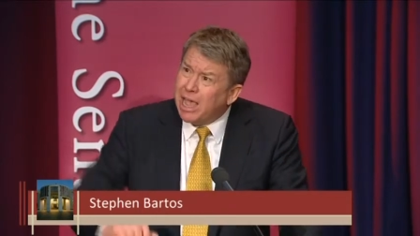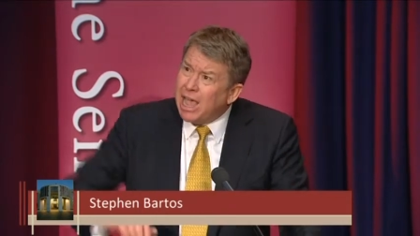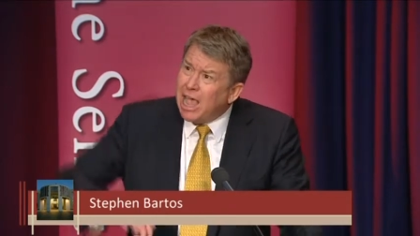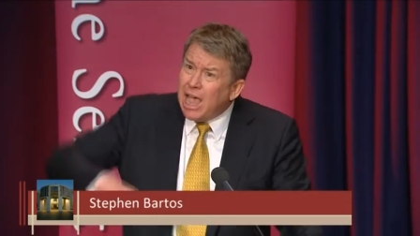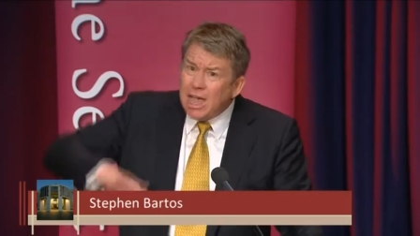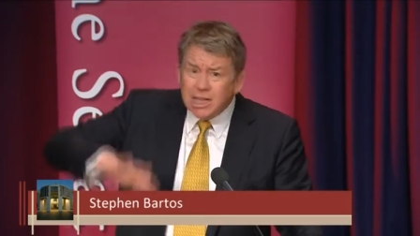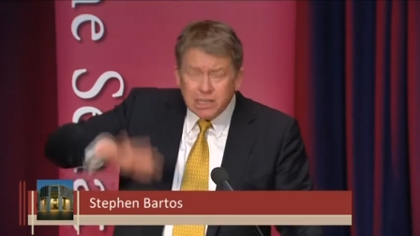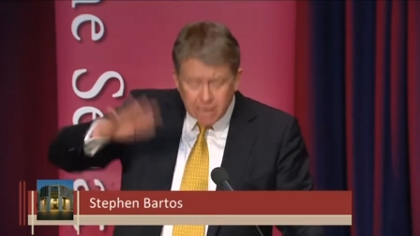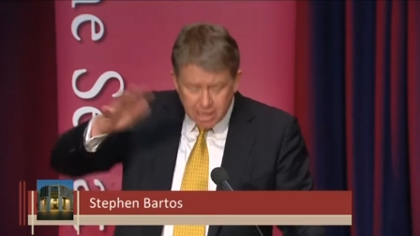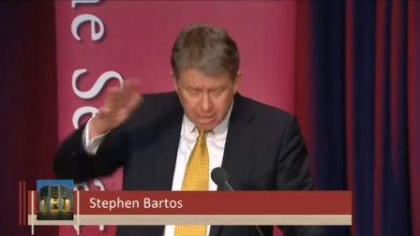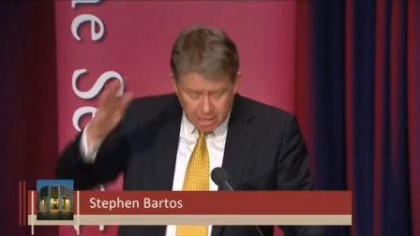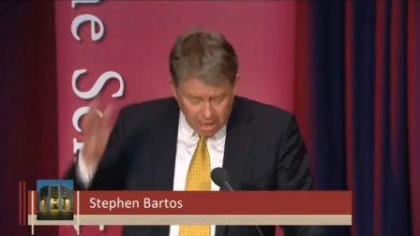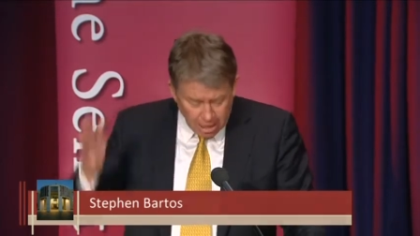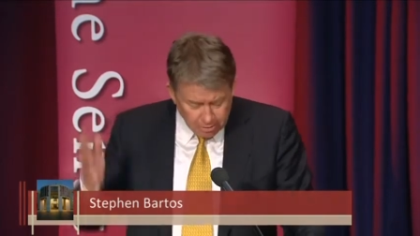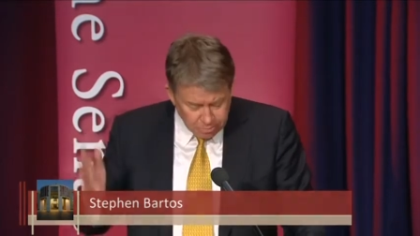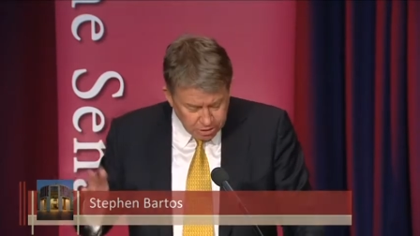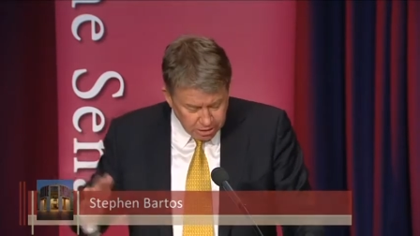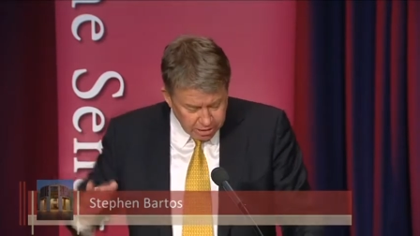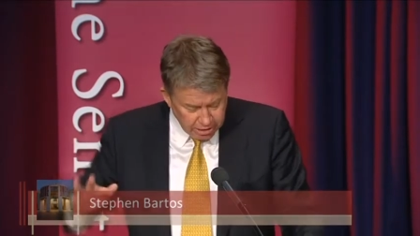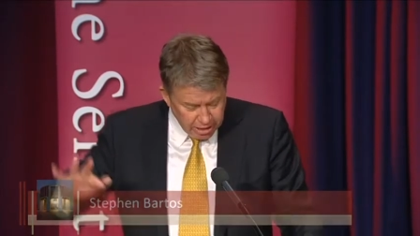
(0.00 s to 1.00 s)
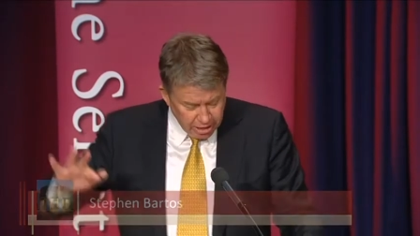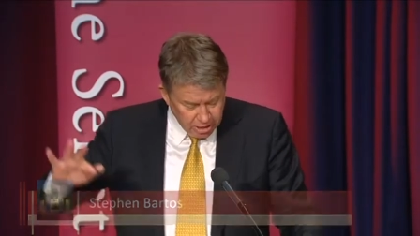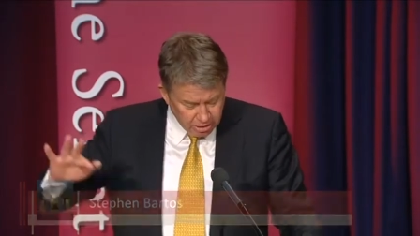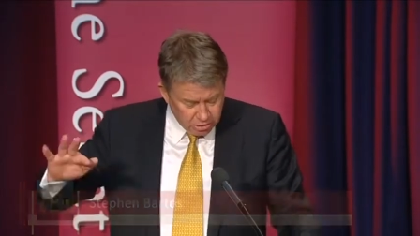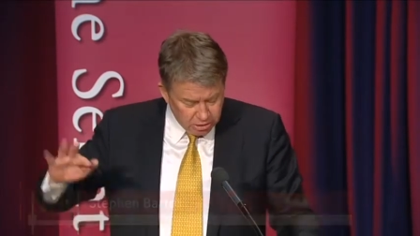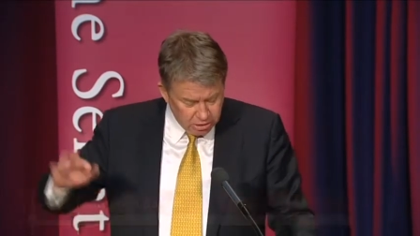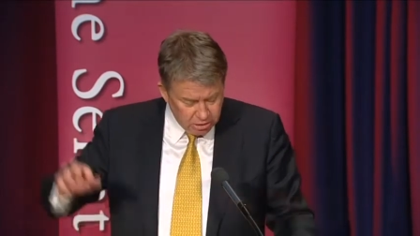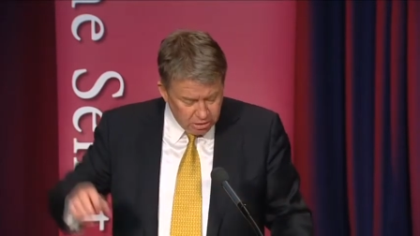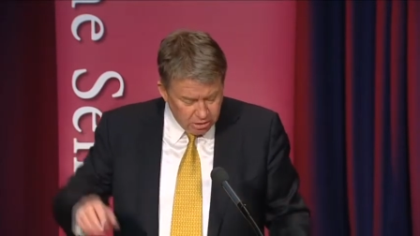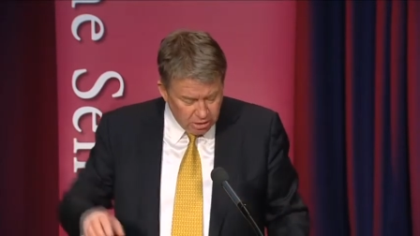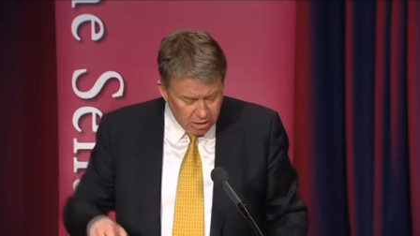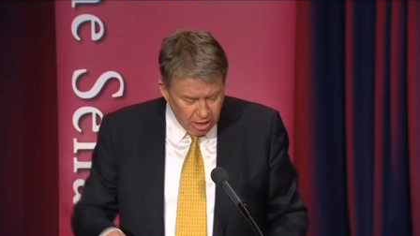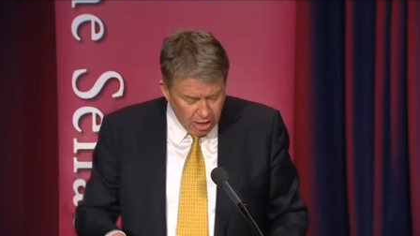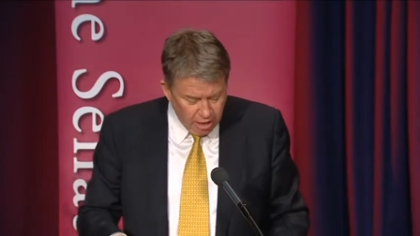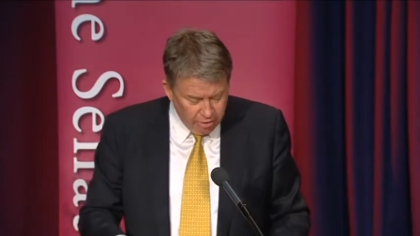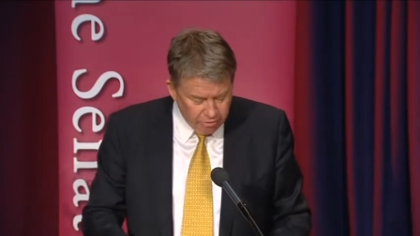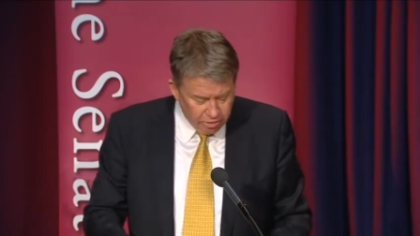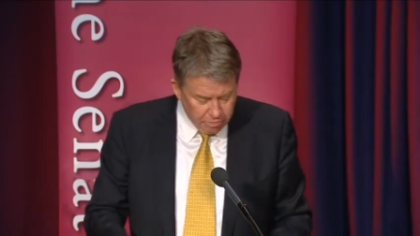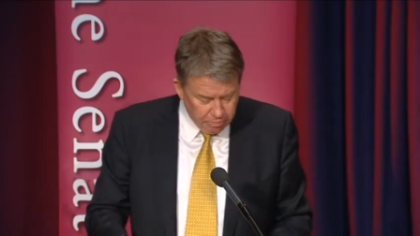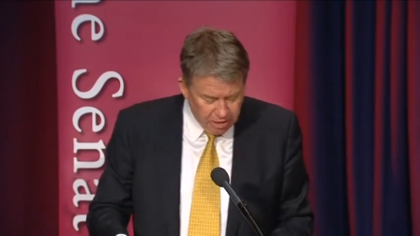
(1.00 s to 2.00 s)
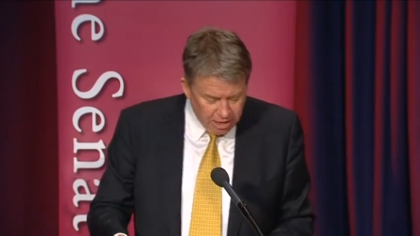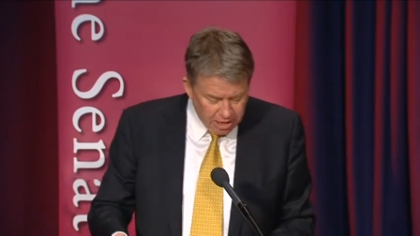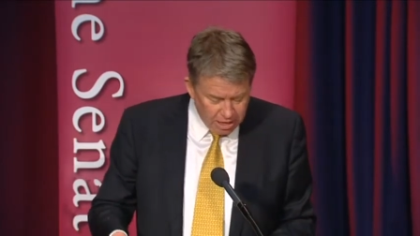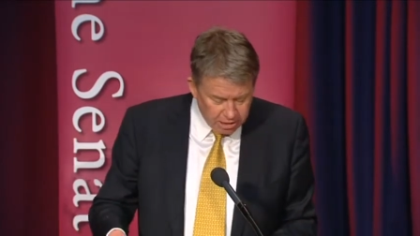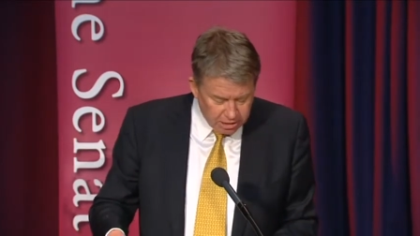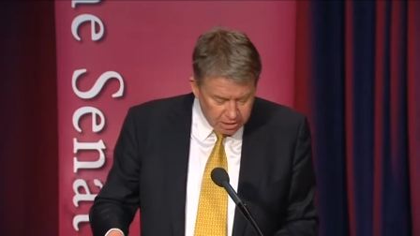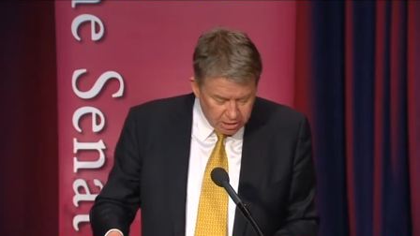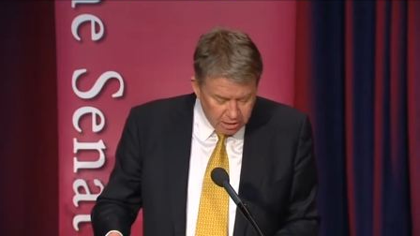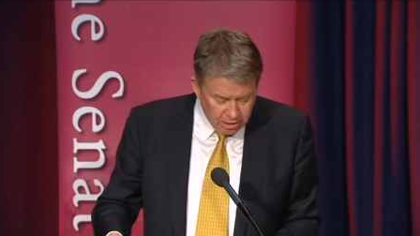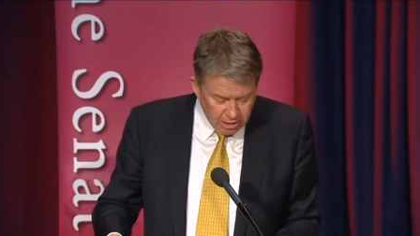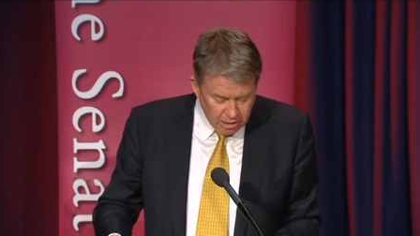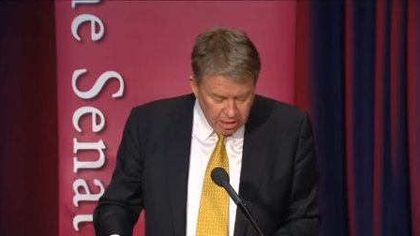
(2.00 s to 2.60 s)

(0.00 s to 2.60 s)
has had ups and downs over the past